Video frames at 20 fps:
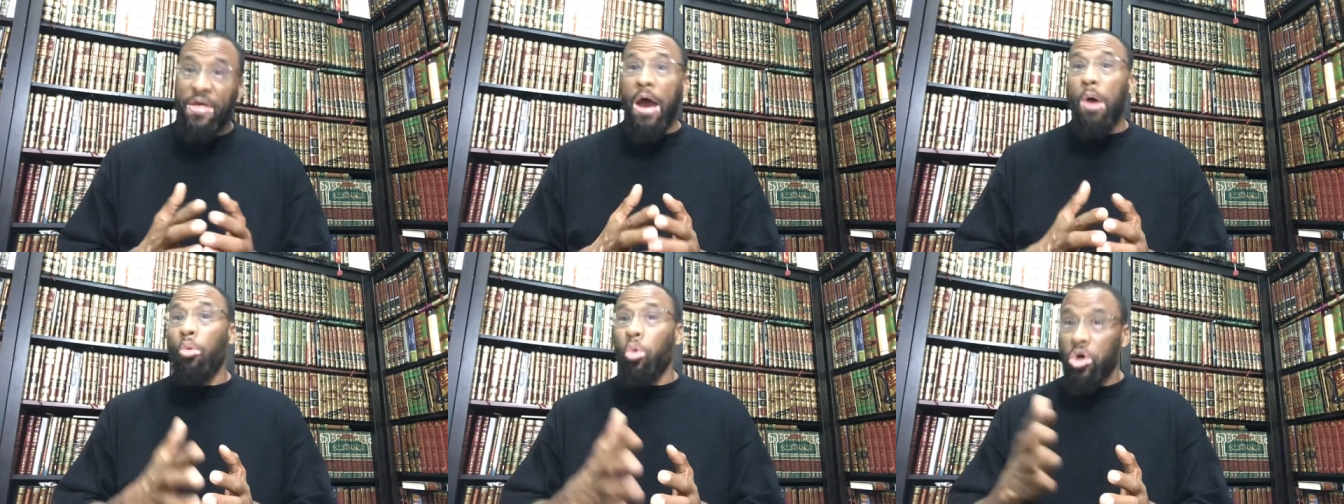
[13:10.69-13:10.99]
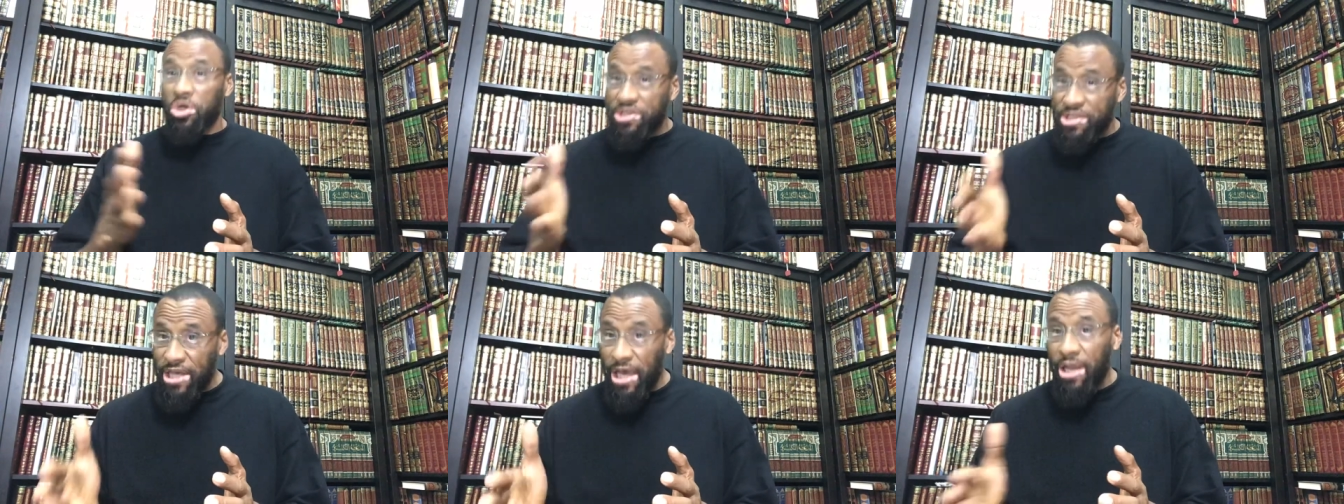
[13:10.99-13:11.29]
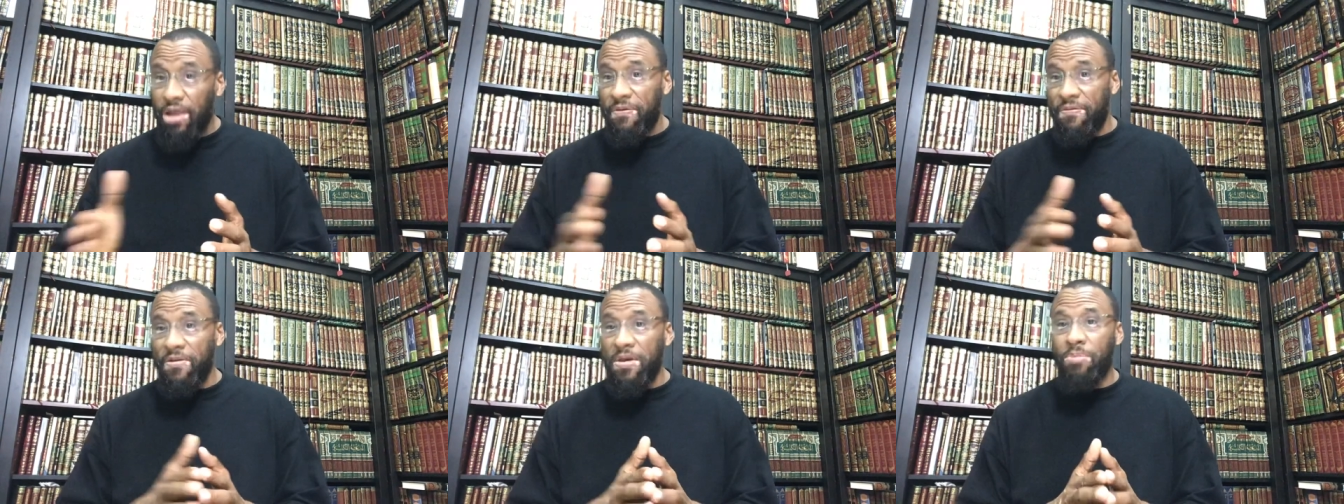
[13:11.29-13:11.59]
some that
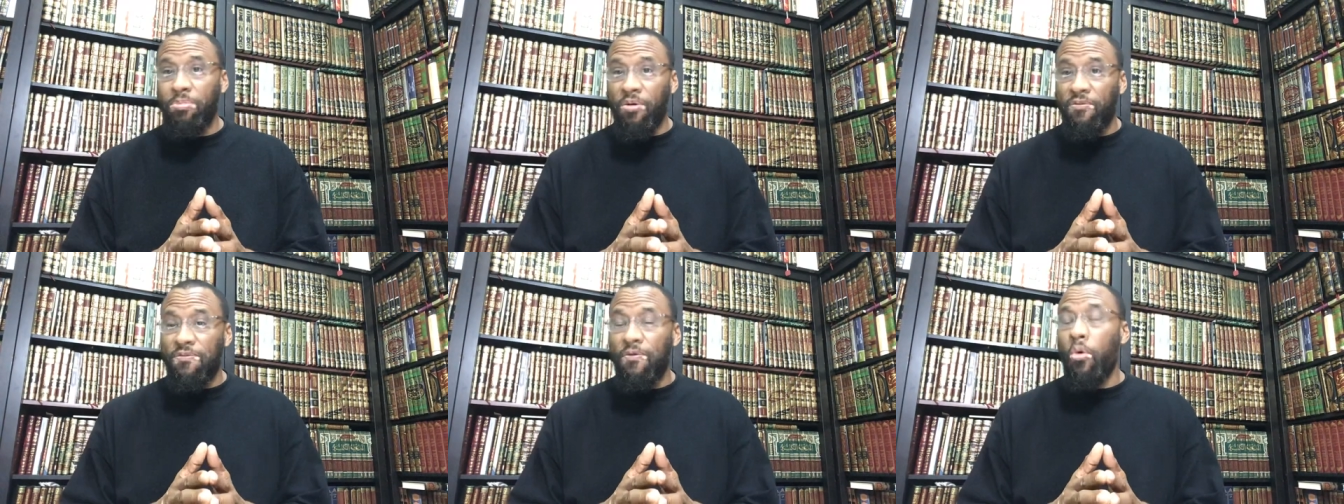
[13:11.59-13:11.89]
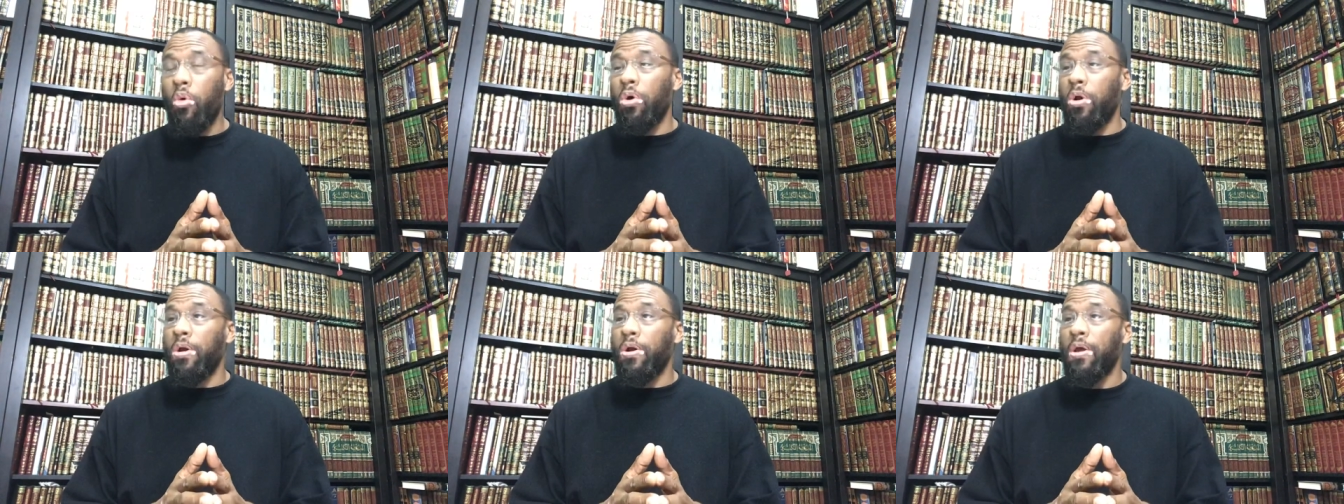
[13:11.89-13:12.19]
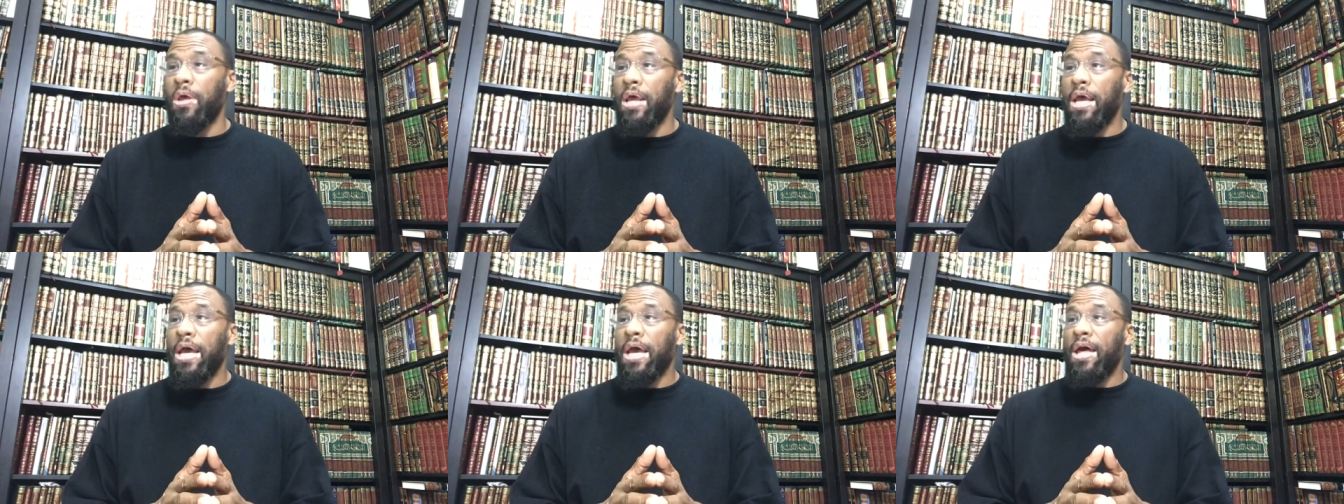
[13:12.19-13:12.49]
were Salafi
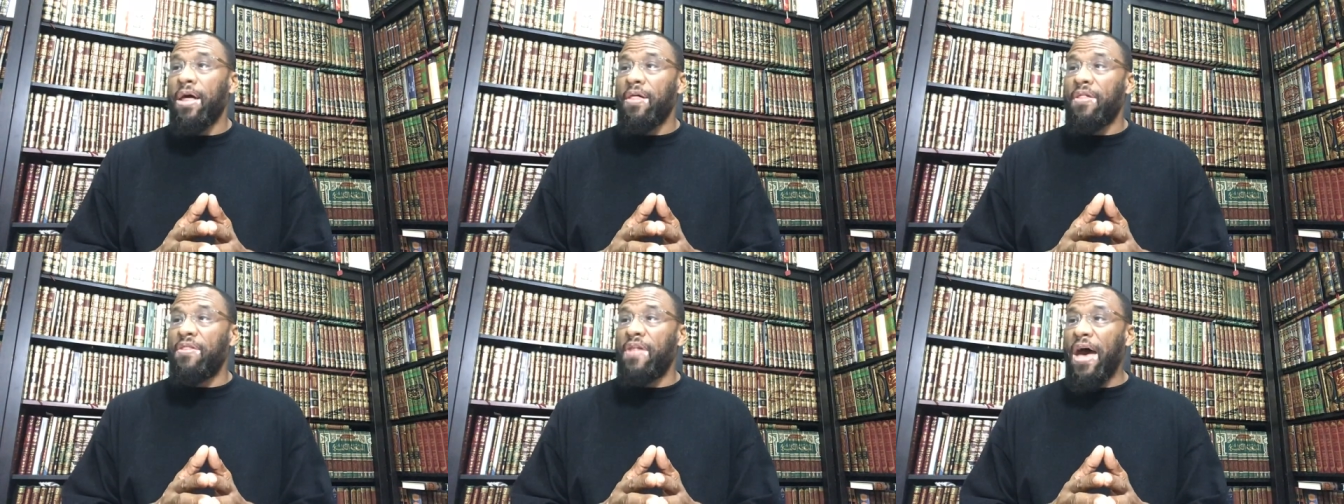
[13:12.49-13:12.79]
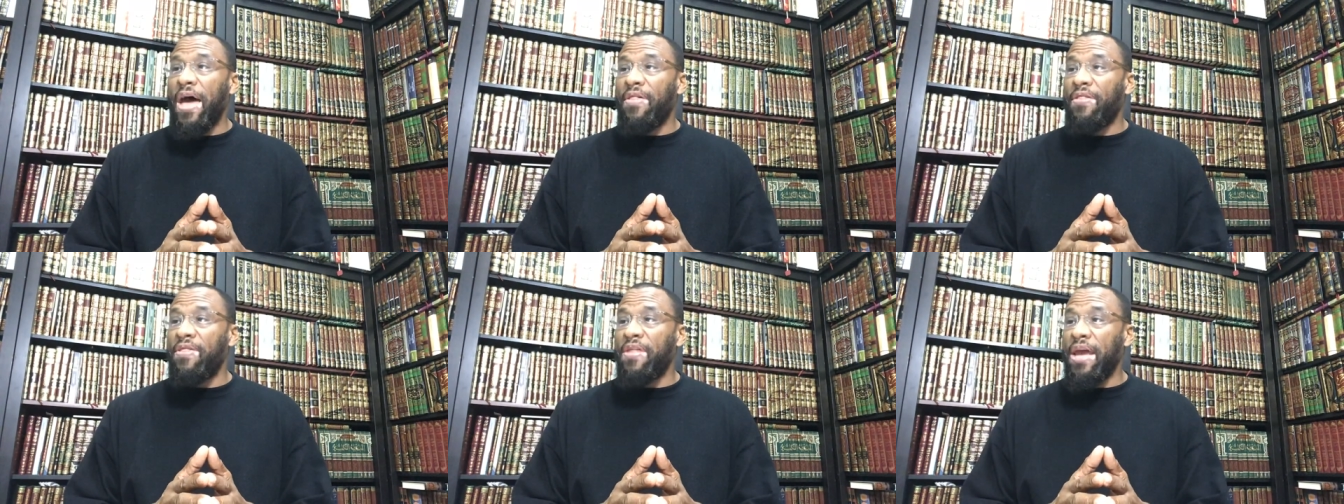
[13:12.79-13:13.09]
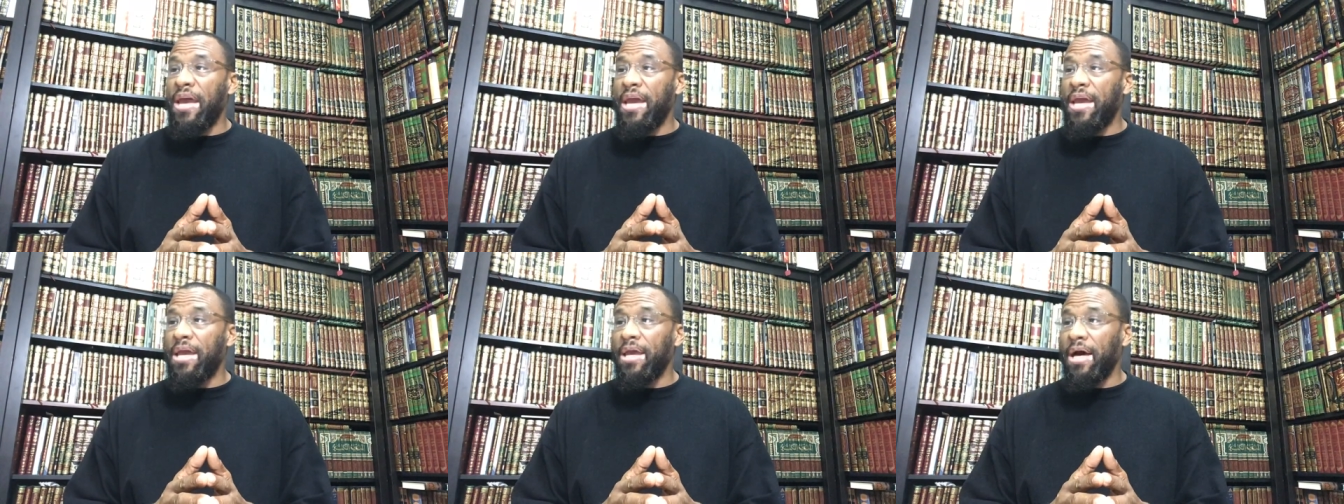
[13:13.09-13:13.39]
before,
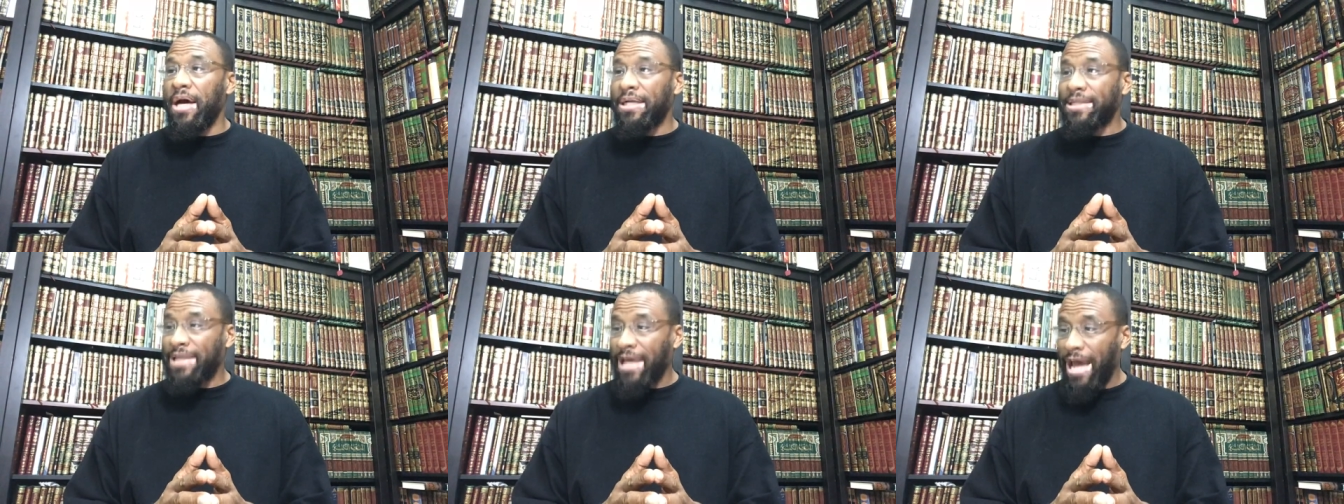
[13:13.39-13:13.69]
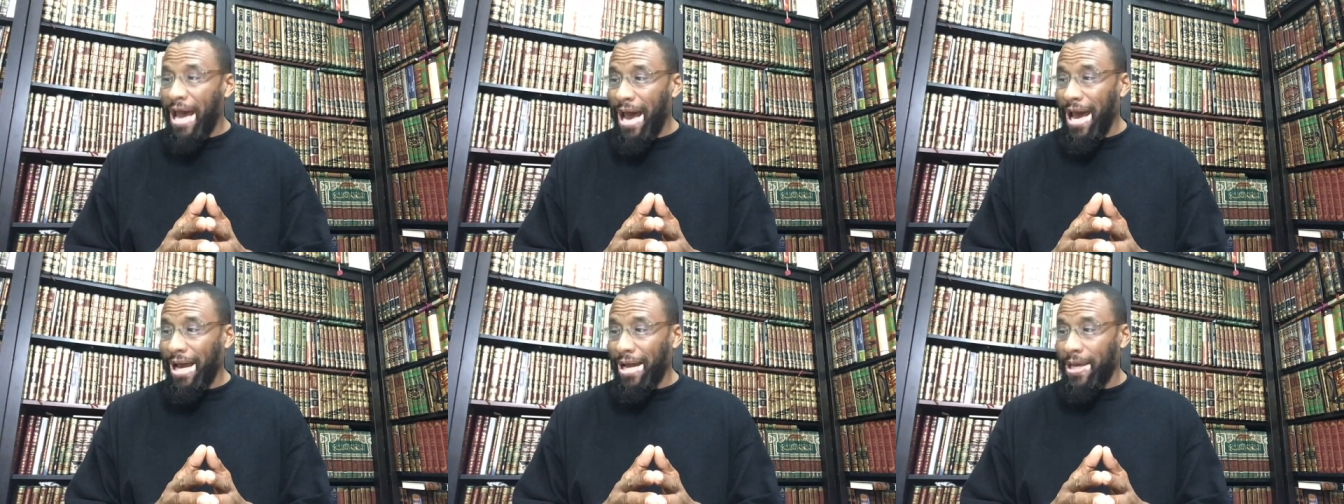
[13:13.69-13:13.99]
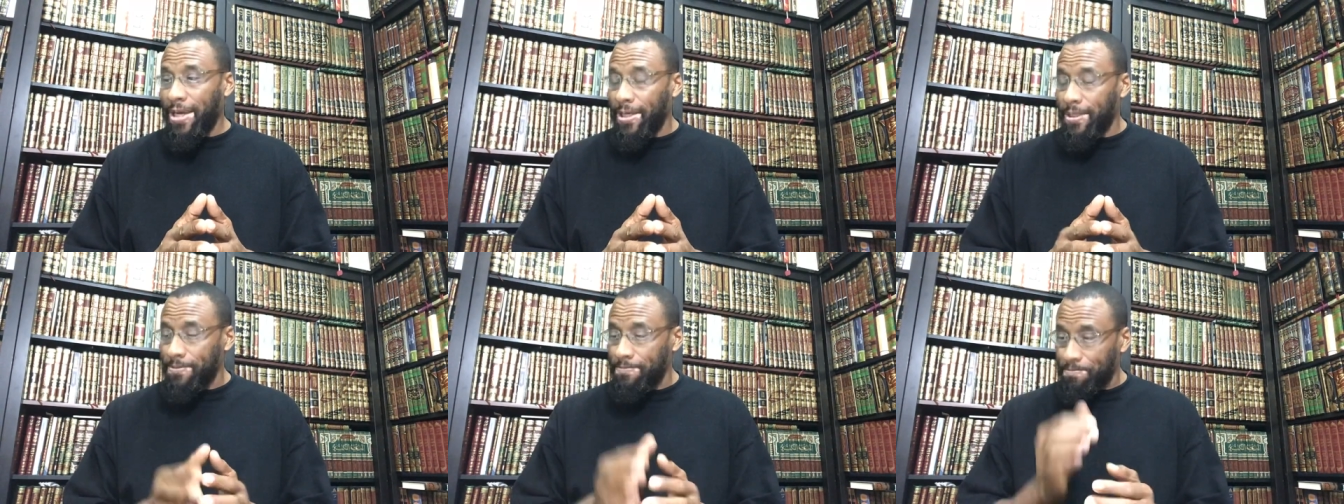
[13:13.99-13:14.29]
that they
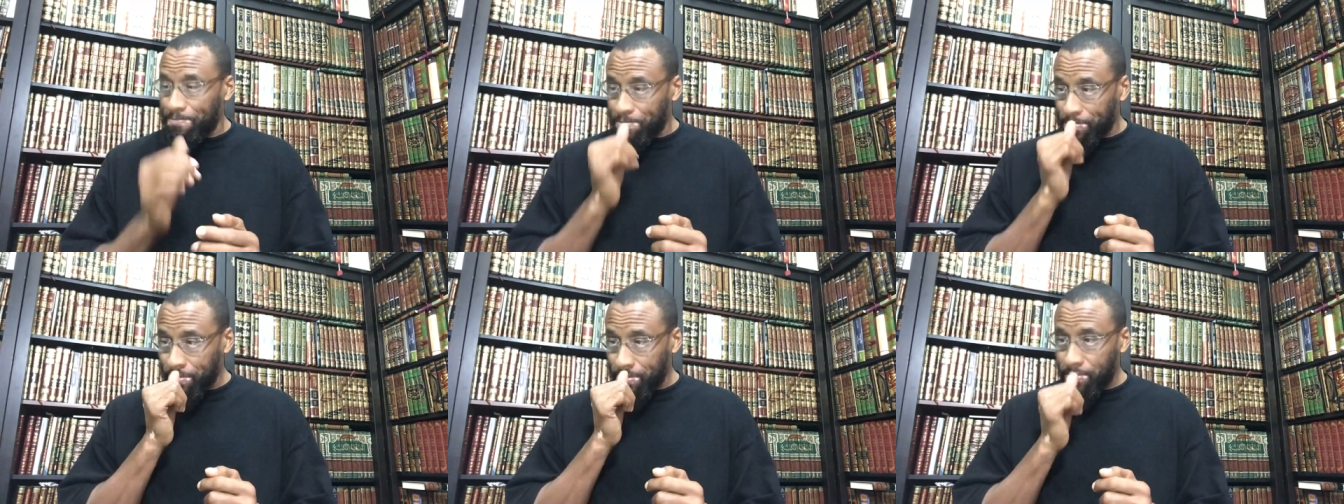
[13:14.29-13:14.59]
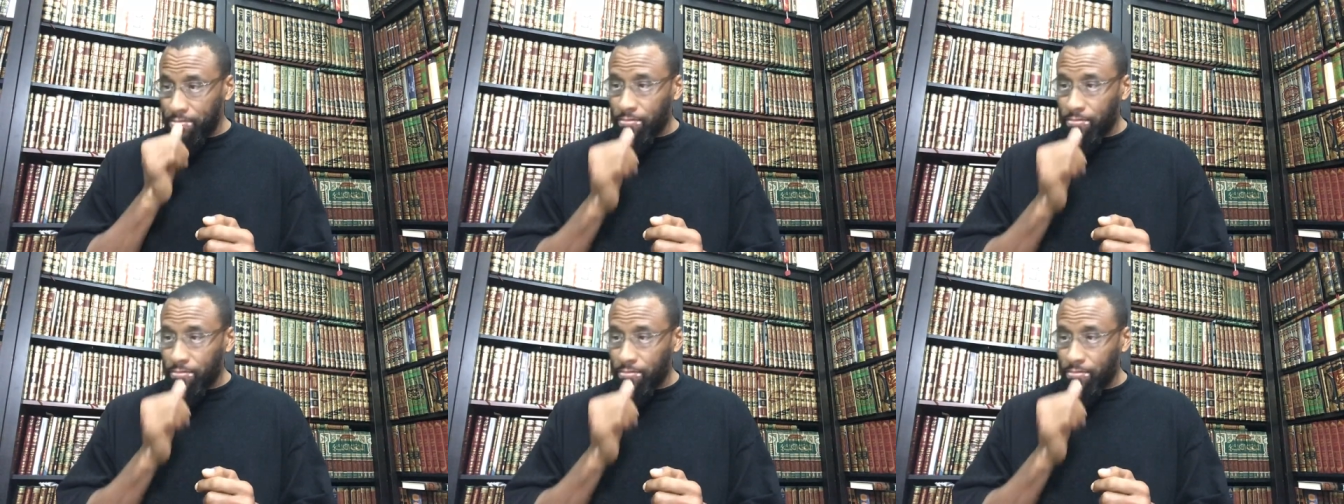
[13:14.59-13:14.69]
attack